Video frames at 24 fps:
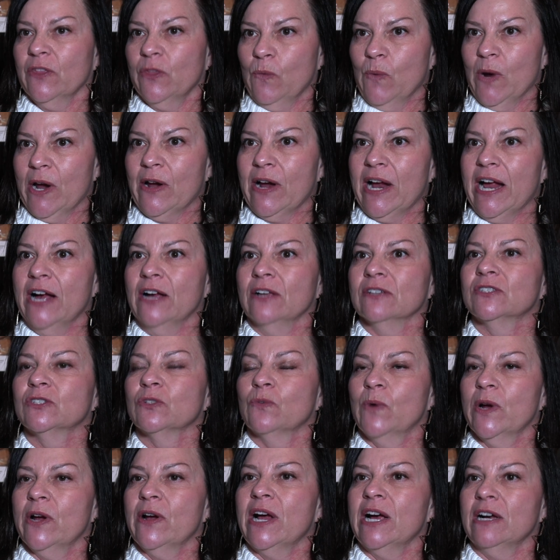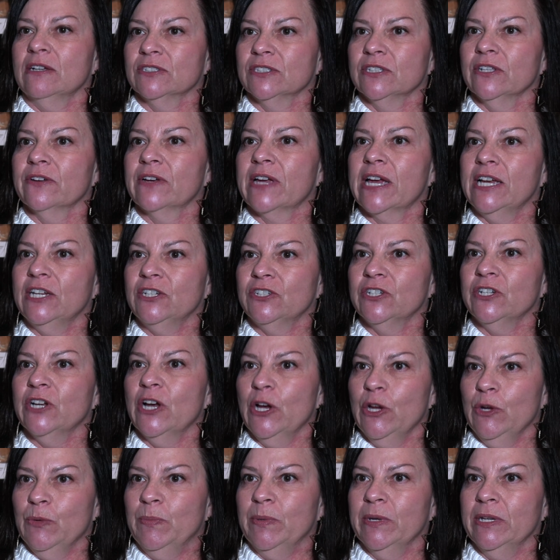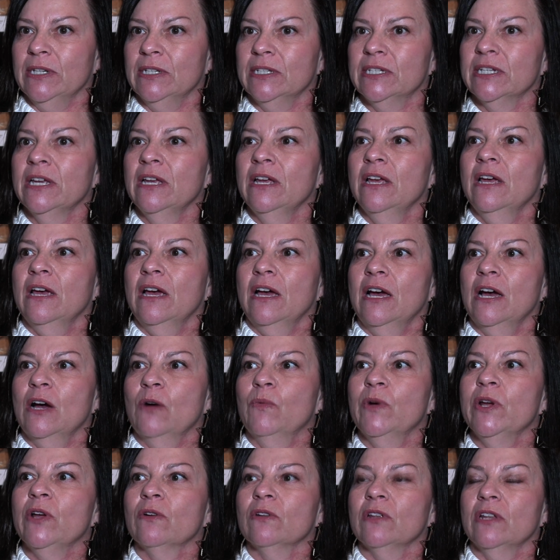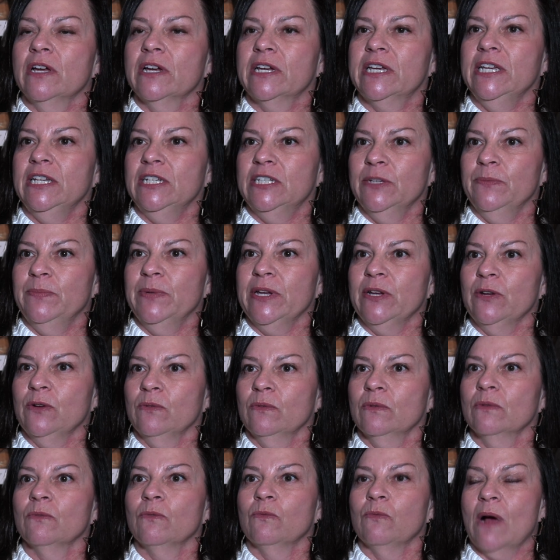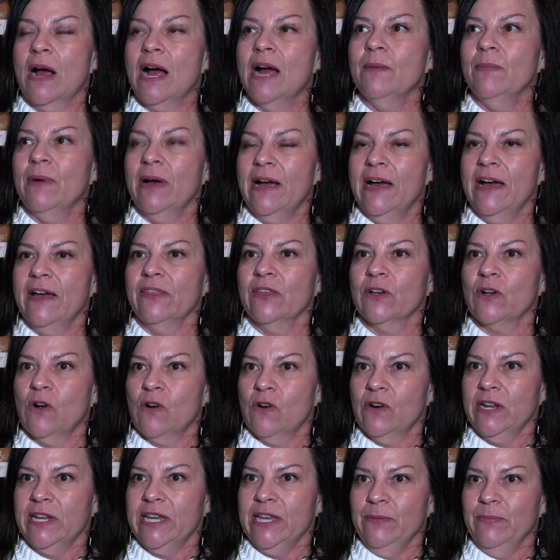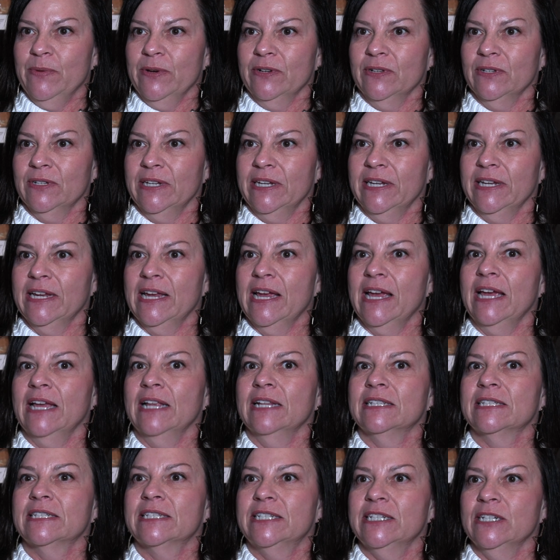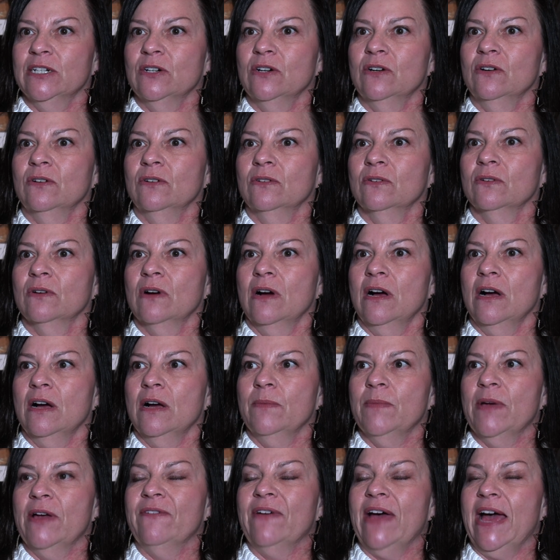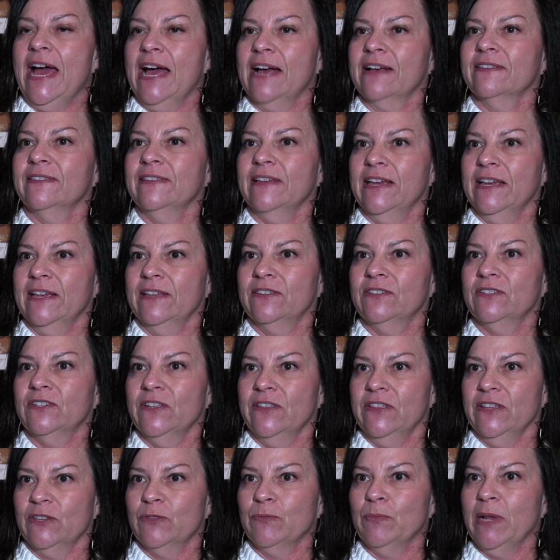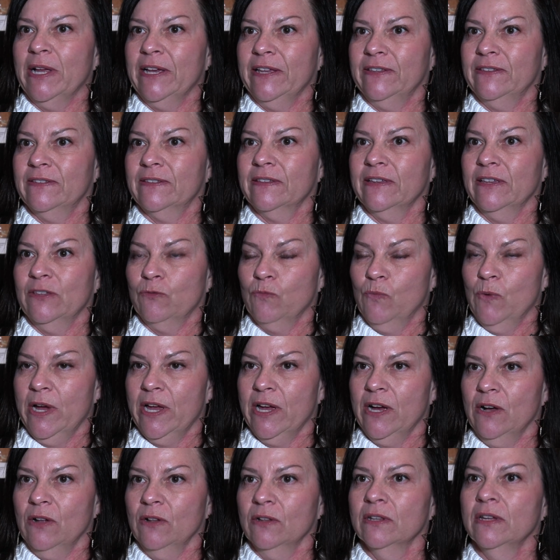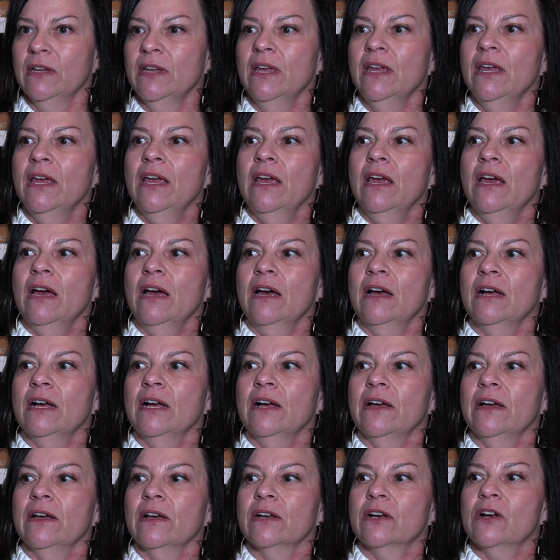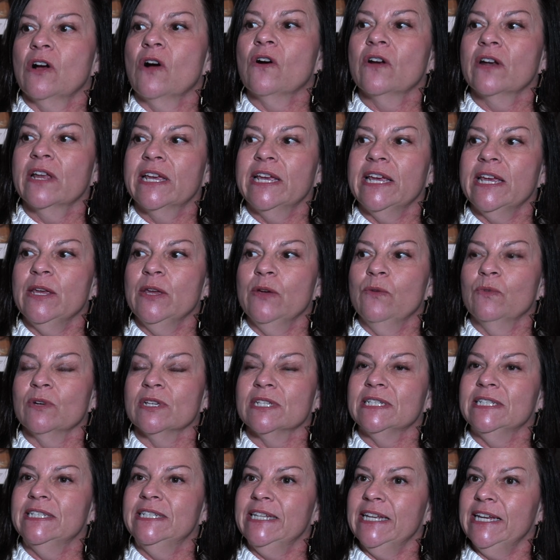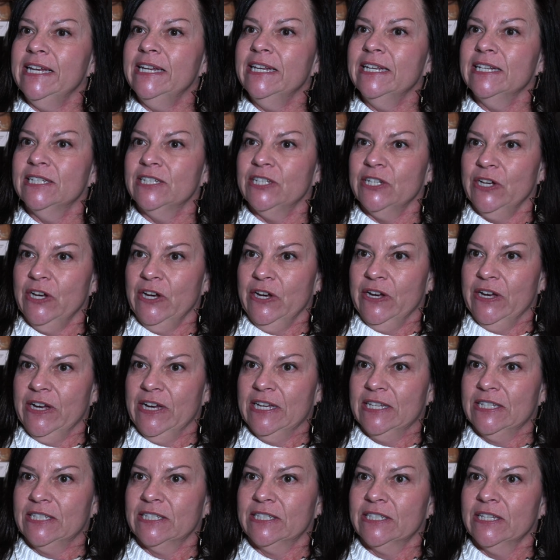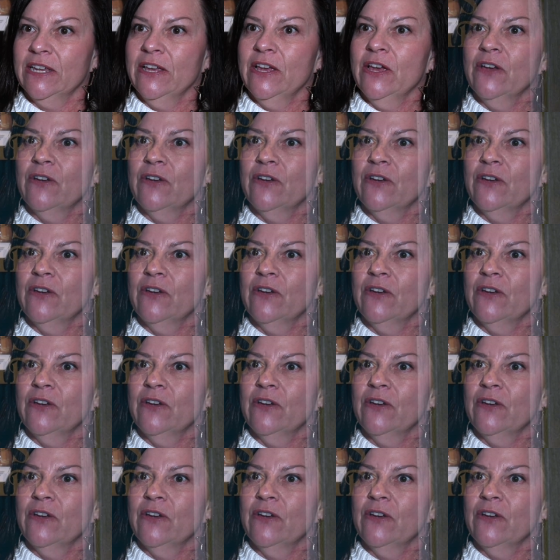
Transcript: it the warehouse, the warehouse location opened. Uh, we are lucky to be right behind the Carnegie Building and still um, have access to this place as well. Uh, Carnegie was deeded to us